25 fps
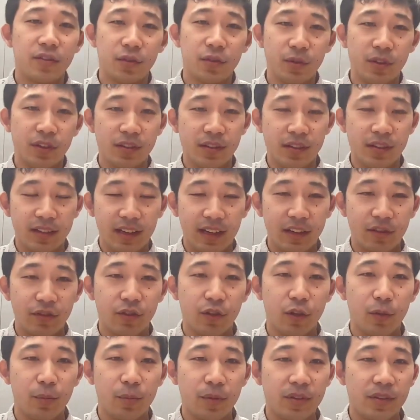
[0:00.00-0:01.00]
soon as an agent
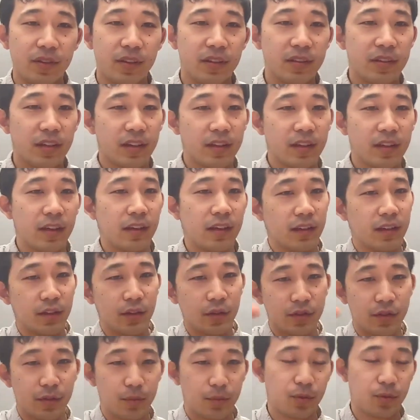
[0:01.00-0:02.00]
opens the ticket,
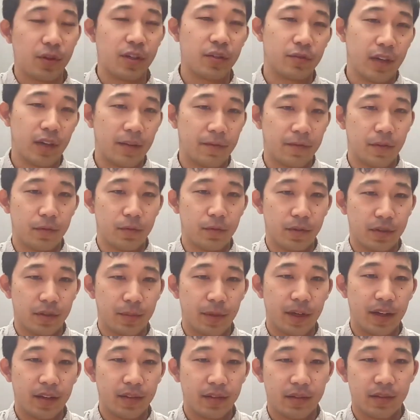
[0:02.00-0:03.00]
here's a pre-drafted
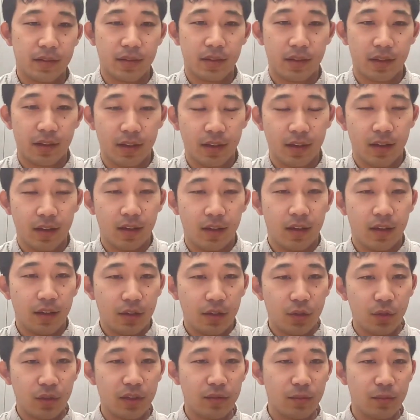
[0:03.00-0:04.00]
response.
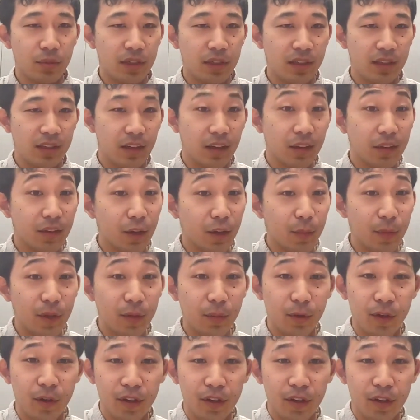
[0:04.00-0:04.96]
You can be a little bit more